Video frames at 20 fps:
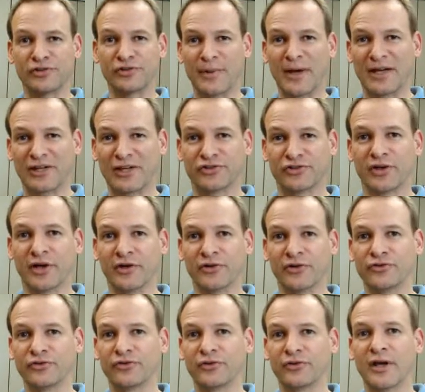spec
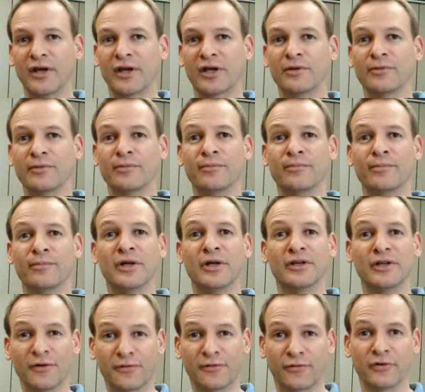says it can be
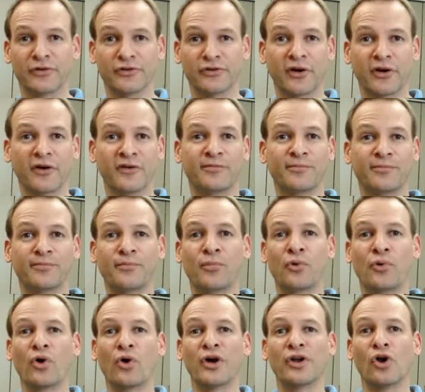a difference of
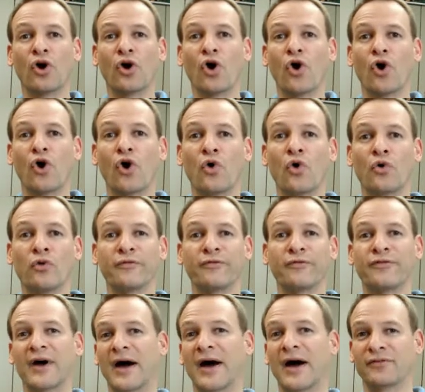
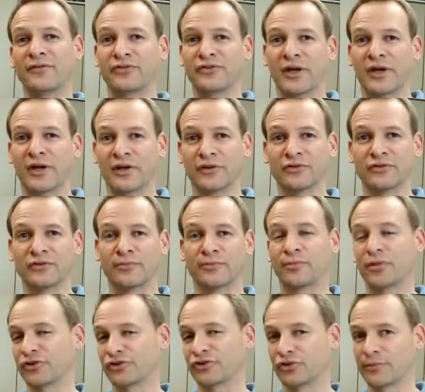0.05 seconds,
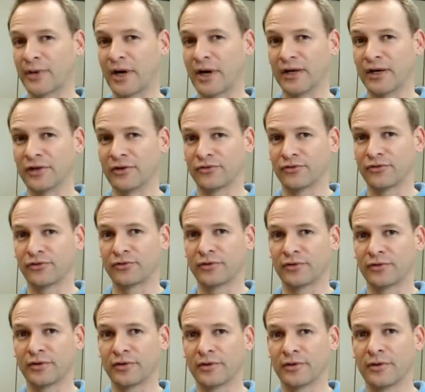plus or minus.
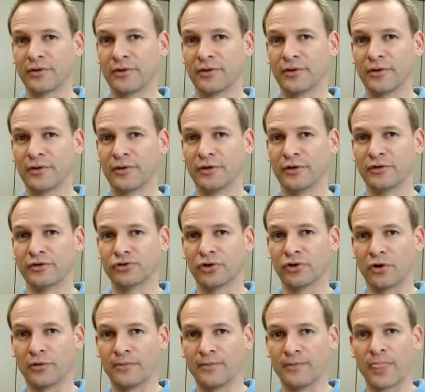
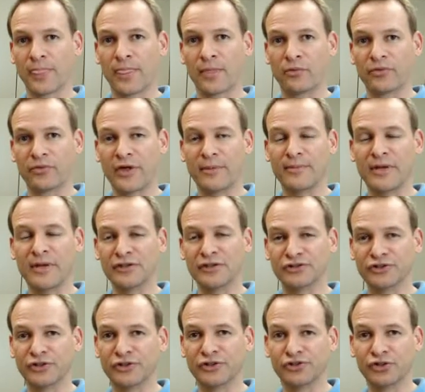So, what that
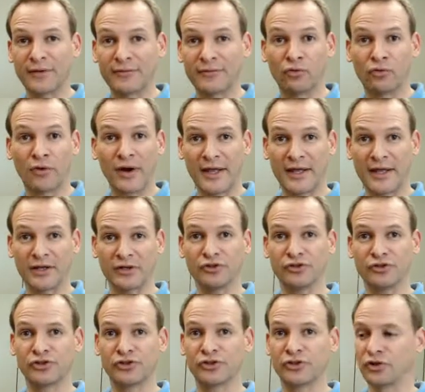means is you have a
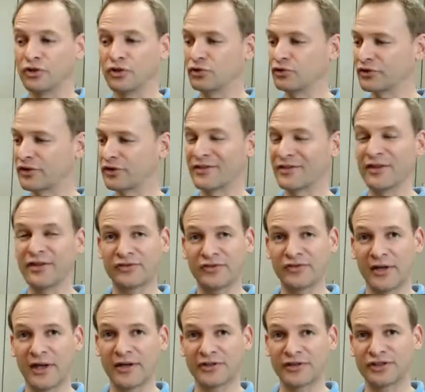range, using
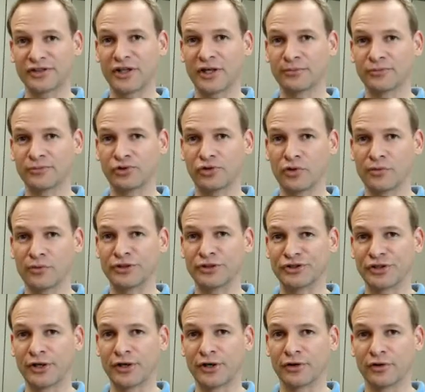this STM-2 in
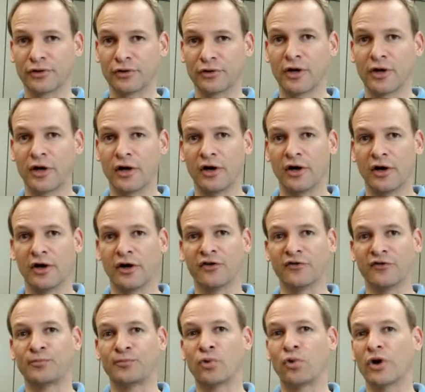particular,
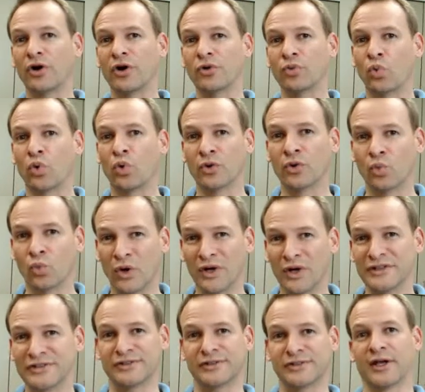of
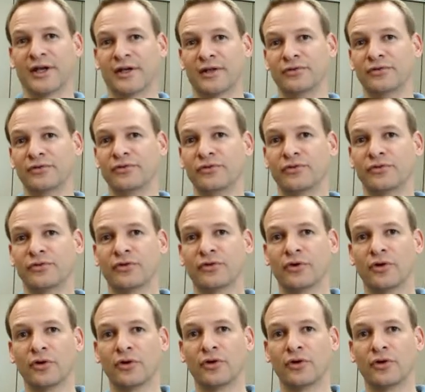0.11 seconds